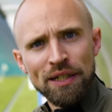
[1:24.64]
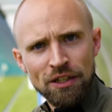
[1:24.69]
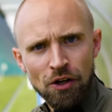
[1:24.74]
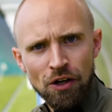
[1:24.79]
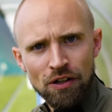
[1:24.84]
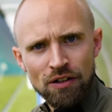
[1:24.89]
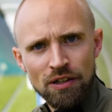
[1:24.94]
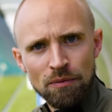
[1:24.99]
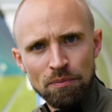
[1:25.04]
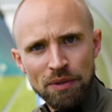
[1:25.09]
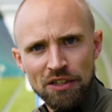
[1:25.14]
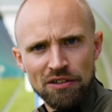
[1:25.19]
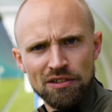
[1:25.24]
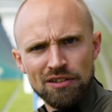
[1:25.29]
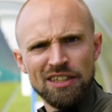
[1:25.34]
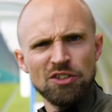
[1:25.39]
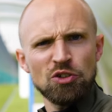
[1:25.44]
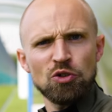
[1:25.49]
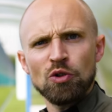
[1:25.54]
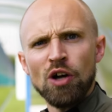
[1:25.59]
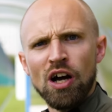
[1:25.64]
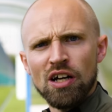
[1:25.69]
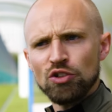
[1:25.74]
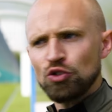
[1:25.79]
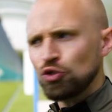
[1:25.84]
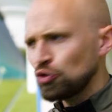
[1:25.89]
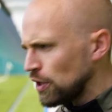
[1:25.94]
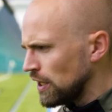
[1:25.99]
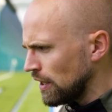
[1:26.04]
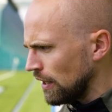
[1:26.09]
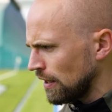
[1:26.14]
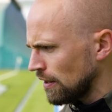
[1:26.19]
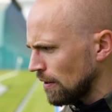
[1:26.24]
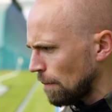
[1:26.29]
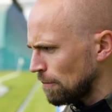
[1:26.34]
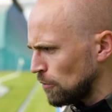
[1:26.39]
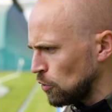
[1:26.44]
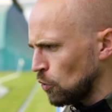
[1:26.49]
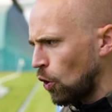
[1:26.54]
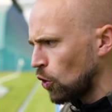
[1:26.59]
been colored, because since you can't treat it,
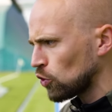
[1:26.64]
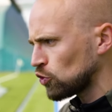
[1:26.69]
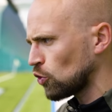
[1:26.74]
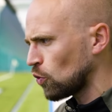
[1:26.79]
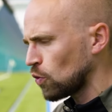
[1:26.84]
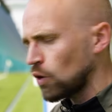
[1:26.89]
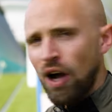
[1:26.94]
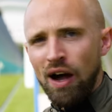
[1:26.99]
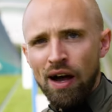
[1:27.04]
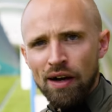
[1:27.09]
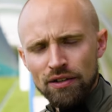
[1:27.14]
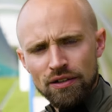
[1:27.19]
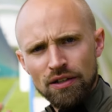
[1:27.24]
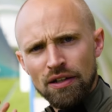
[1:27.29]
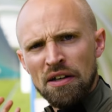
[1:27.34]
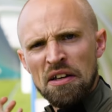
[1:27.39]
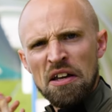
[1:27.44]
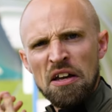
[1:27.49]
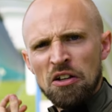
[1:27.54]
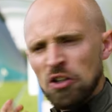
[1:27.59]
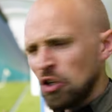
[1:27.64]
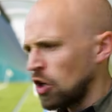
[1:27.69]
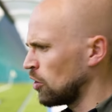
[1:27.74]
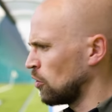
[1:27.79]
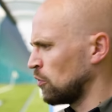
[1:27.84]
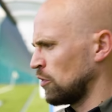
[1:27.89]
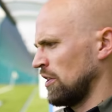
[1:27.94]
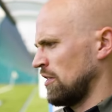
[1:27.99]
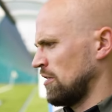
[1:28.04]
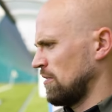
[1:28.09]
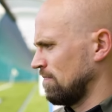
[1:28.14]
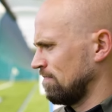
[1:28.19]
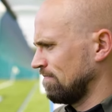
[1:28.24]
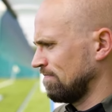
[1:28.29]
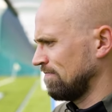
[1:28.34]
you also can't color it.